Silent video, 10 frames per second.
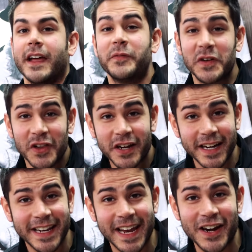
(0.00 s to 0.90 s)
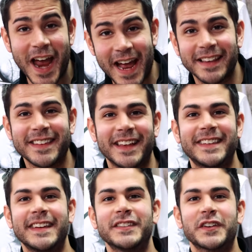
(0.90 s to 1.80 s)
If you're looking to get your hands on
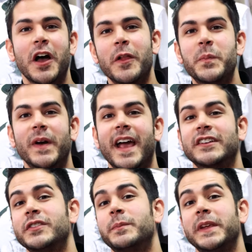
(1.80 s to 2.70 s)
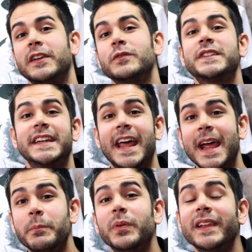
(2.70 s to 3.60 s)
Siser ColorPrint Extra PU
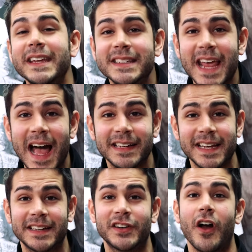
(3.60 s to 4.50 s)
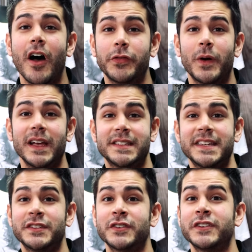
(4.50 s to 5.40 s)
today, please contact your
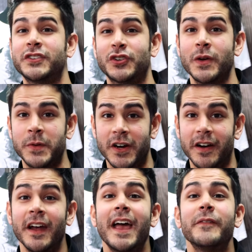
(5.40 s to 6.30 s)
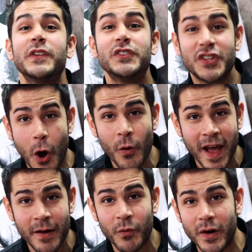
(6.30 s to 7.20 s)
authorized Siser distributor. If you
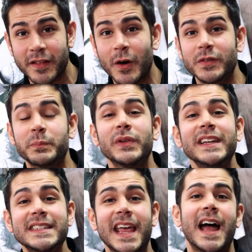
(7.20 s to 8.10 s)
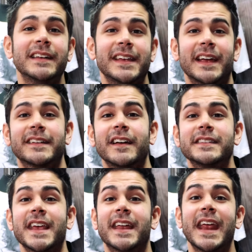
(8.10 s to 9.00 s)
don't have one of those, please contact
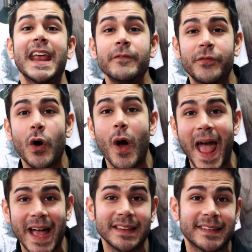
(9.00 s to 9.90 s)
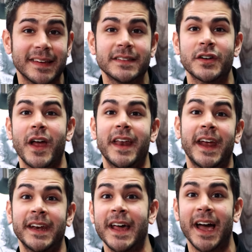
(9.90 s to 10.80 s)
us at
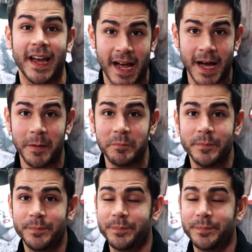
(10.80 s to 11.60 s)
info@siserna.com.